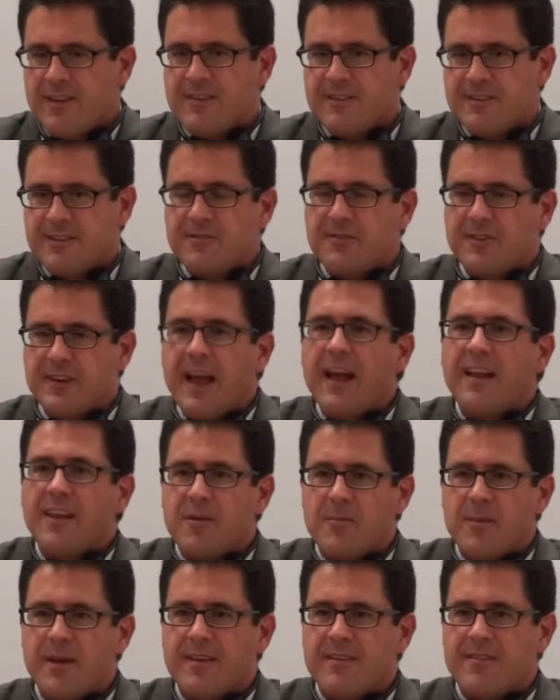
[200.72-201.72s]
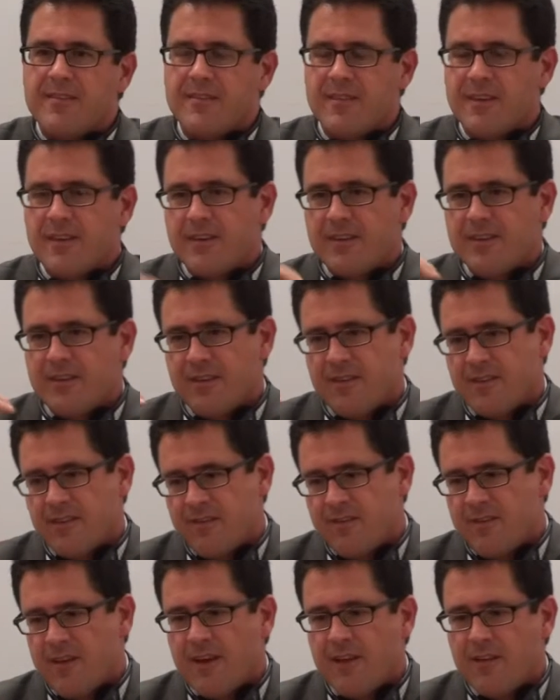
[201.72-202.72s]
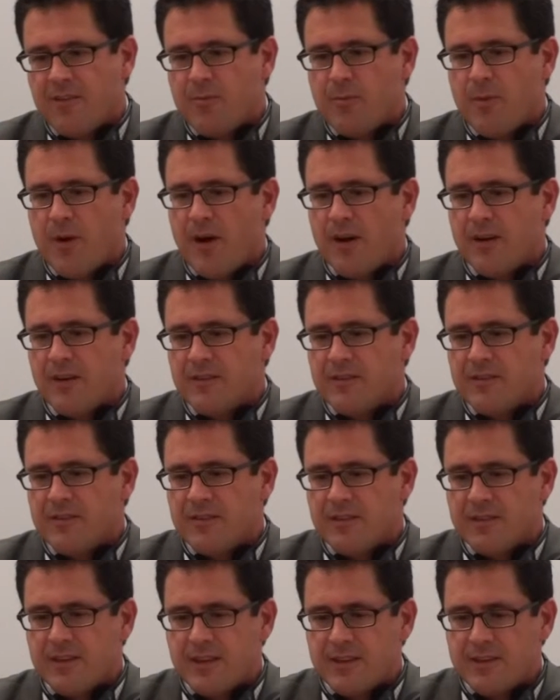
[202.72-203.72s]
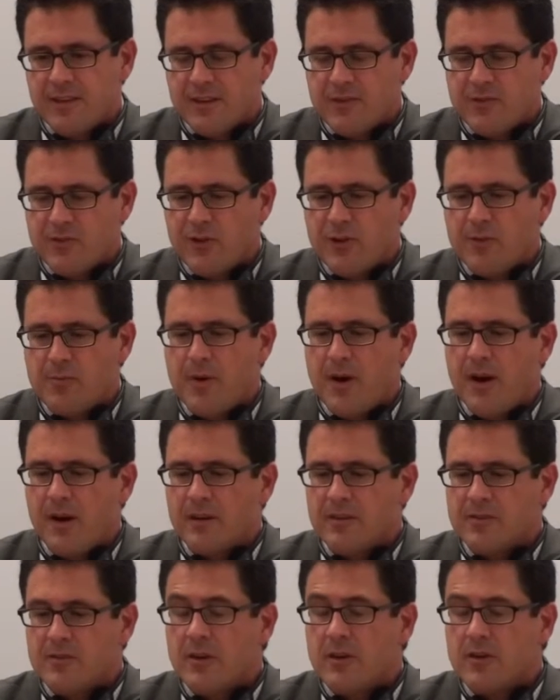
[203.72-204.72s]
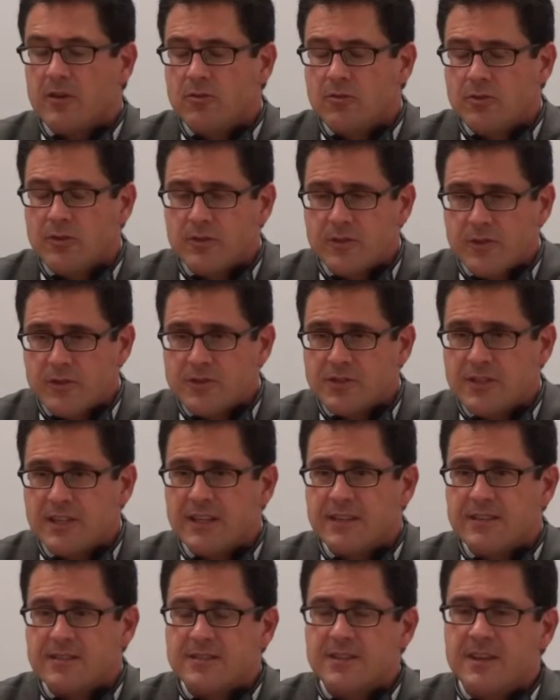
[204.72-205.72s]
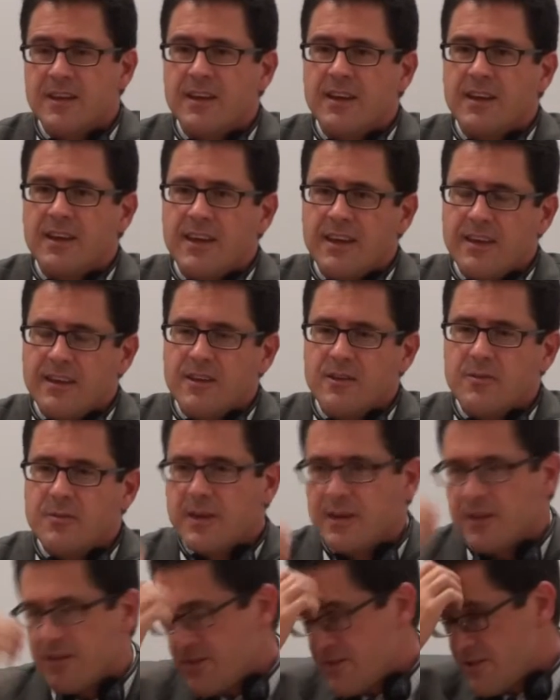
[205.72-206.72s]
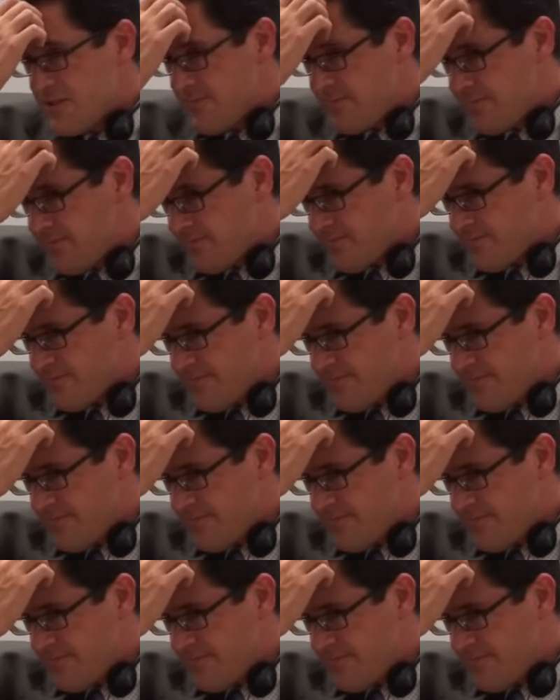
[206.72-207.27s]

these different elements, the science parks, the industrial parks, universities, incubators,